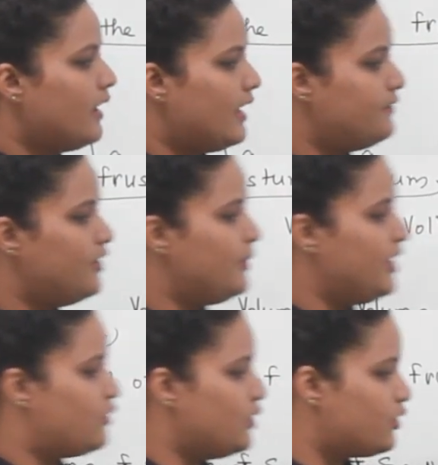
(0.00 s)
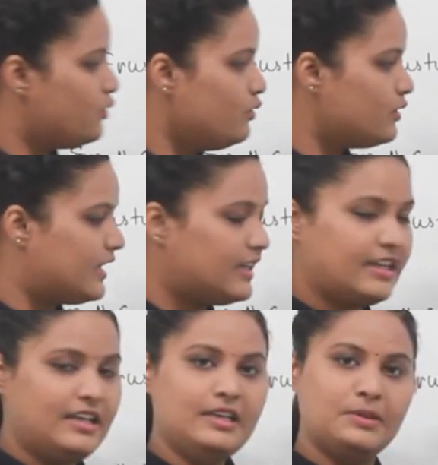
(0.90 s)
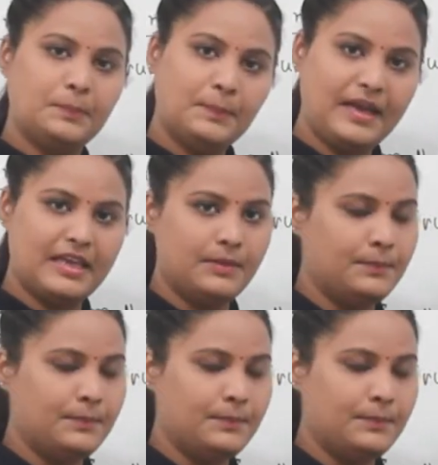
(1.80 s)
It will be equal to 13 pi.